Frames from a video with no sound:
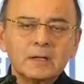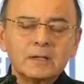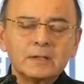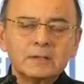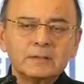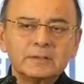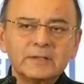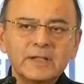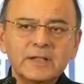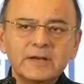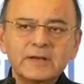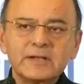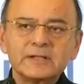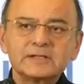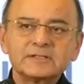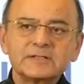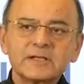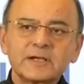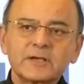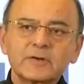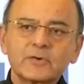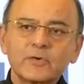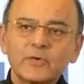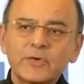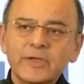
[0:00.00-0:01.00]
There is a
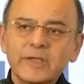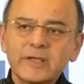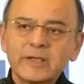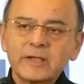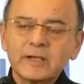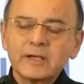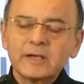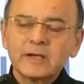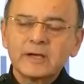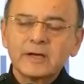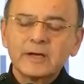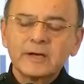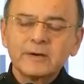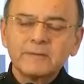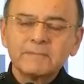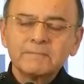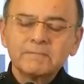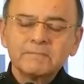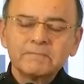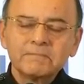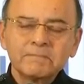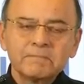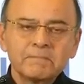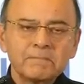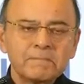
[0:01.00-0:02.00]
growing
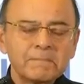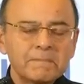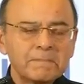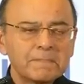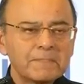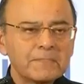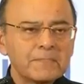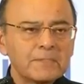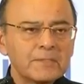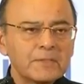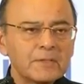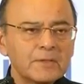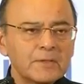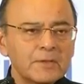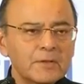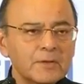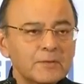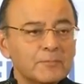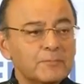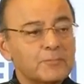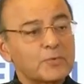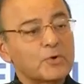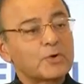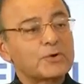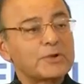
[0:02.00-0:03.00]

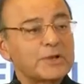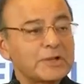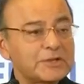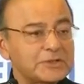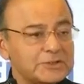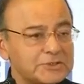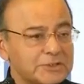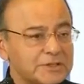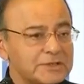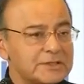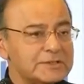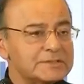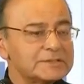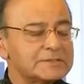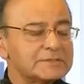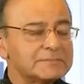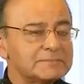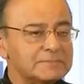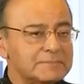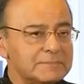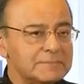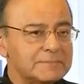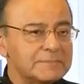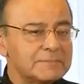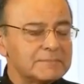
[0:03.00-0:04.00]

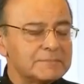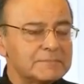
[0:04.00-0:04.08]
protectionism.